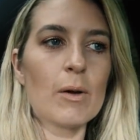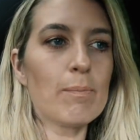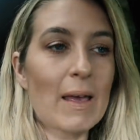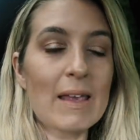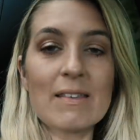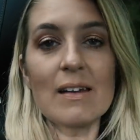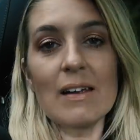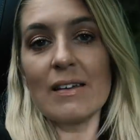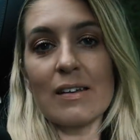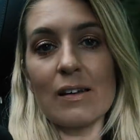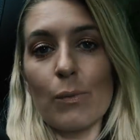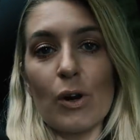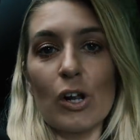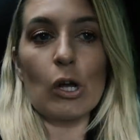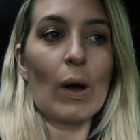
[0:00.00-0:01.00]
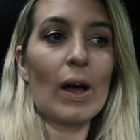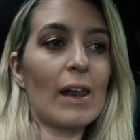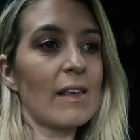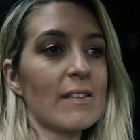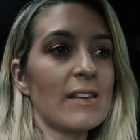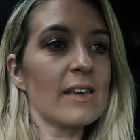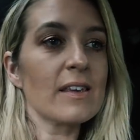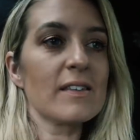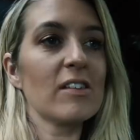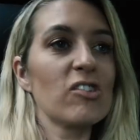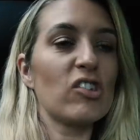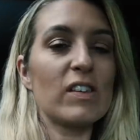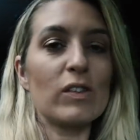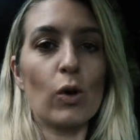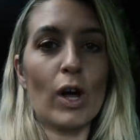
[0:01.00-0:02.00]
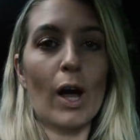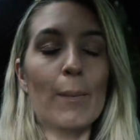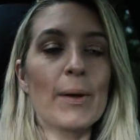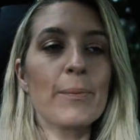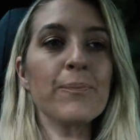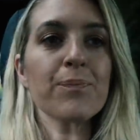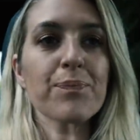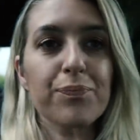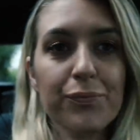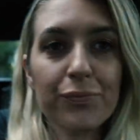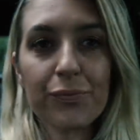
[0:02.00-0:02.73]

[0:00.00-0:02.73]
basically didn't want to go out in Essex, so she's not coming.